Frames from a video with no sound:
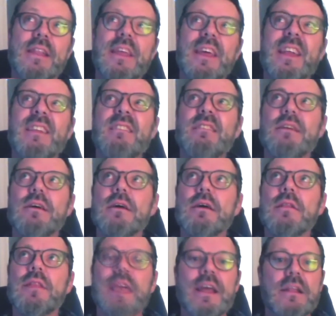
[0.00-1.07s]
then
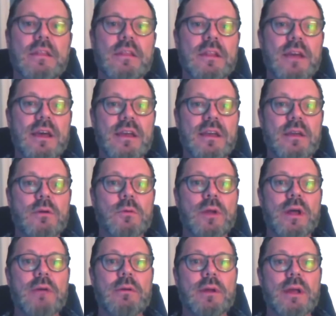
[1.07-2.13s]
at the end of the day,
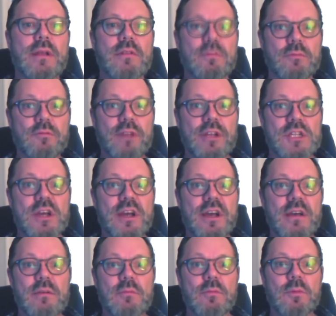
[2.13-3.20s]
going out and getting some fresh
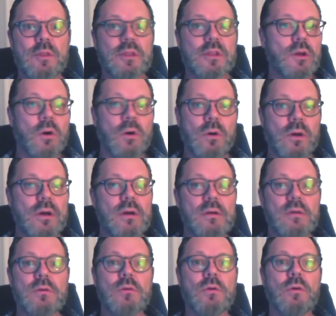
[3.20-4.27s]
air with the dog
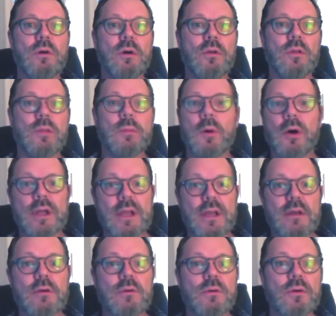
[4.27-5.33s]
or on the
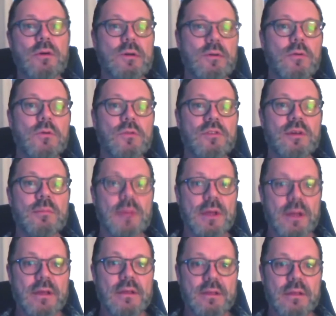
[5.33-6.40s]
bike or
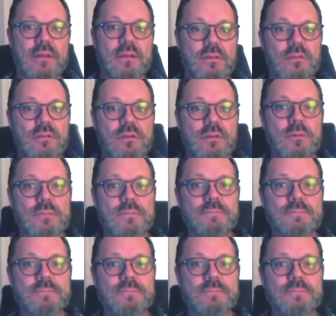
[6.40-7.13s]
something. So.